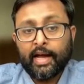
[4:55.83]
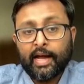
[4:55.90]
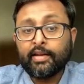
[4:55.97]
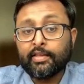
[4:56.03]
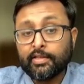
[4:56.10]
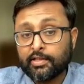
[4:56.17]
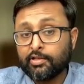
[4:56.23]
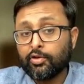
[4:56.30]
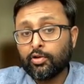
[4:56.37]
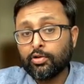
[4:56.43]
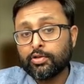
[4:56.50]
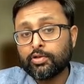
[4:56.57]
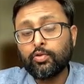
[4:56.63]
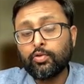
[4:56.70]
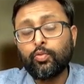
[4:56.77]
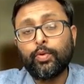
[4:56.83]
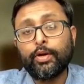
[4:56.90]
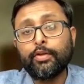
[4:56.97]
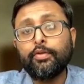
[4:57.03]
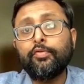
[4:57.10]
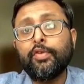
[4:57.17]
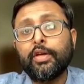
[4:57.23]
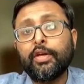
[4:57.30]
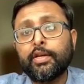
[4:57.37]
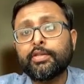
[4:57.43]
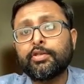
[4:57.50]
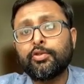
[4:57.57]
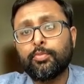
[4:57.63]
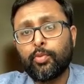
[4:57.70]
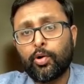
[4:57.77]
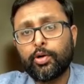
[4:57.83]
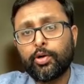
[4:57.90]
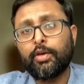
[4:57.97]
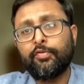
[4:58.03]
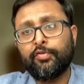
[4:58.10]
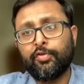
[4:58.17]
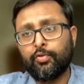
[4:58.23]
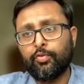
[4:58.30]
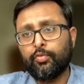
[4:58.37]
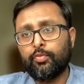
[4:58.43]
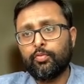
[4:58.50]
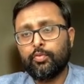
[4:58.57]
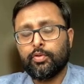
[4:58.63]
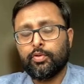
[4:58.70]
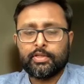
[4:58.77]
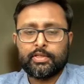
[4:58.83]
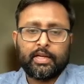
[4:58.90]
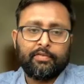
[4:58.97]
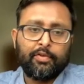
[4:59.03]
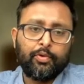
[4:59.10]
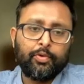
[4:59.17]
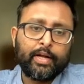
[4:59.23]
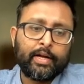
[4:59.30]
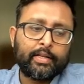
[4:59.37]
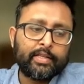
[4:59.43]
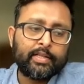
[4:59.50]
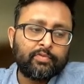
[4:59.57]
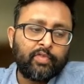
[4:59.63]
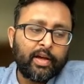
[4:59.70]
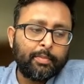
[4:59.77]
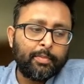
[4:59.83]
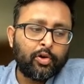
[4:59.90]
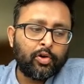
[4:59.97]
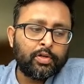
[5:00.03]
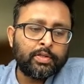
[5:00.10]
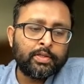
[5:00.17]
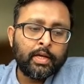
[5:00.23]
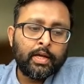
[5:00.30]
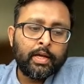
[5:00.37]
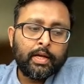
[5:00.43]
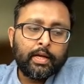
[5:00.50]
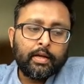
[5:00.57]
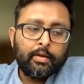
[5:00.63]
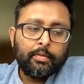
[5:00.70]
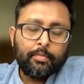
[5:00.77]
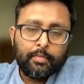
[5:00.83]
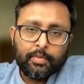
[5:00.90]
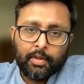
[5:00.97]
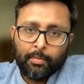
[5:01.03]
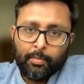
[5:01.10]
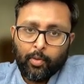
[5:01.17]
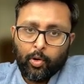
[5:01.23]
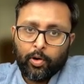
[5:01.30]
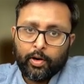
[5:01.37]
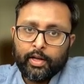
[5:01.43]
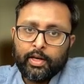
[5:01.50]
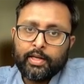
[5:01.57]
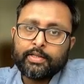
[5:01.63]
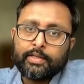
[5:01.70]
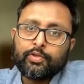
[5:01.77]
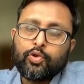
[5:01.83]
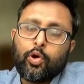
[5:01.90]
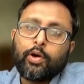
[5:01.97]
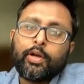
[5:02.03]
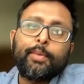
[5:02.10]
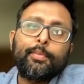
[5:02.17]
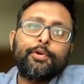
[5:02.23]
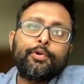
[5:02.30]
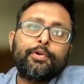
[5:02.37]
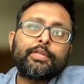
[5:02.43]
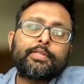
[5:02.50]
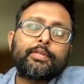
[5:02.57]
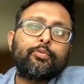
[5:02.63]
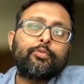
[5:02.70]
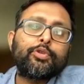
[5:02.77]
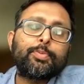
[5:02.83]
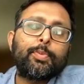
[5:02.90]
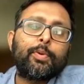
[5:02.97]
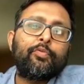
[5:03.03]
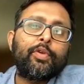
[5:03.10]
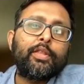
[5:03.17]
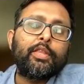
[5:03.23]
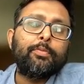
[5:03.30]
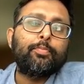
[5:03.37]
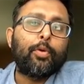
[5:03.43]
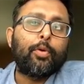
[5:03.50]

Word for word: And this is also one of the weakness of the model, if you just have a look at this. Why? Because the model is not able to distinguish between the